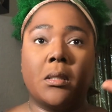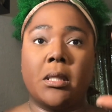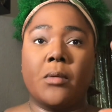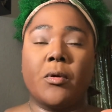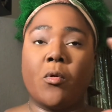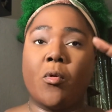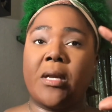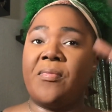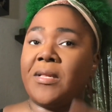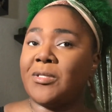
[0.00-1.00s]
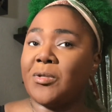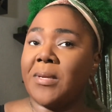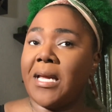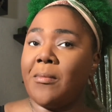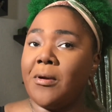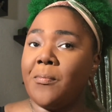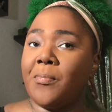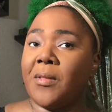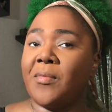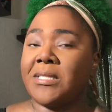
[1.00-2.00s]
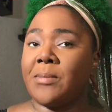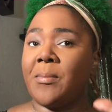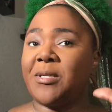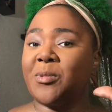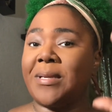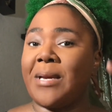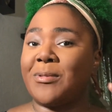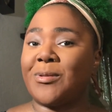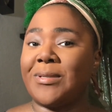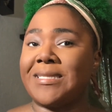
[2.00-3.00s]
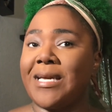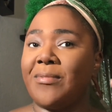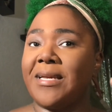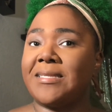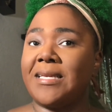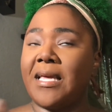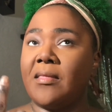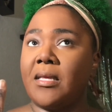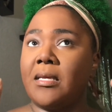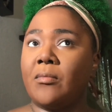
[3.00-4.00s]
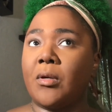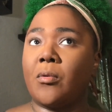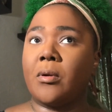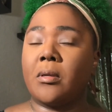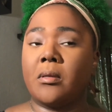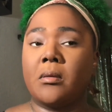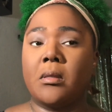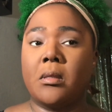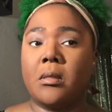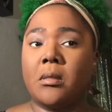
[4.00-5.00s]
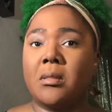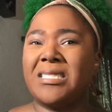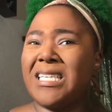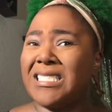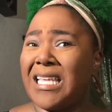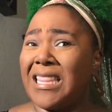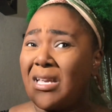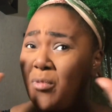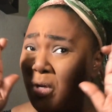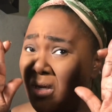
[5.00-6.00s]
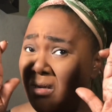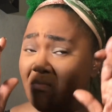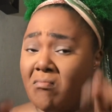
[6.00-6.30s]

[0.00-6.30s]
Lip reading: hit record and then turned my camera. This one made sure my camera was already sideways and then hit record. So I think we're good.